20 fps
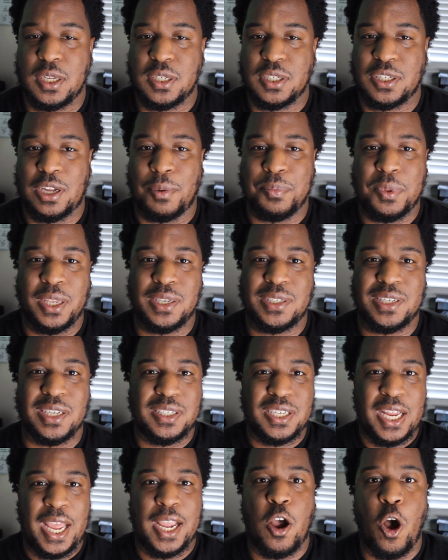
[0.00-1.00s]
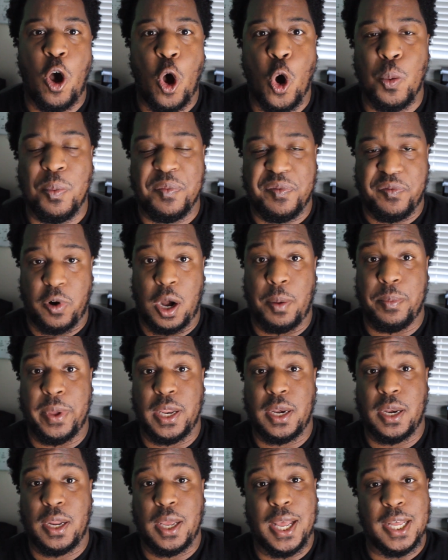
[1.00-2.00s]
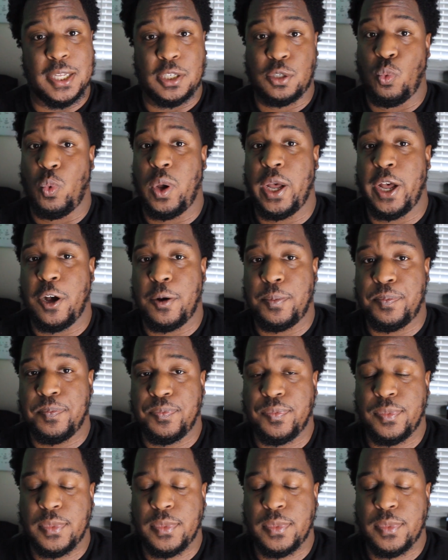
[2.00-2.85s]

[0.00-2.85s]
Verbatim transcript: something to take home from it as well.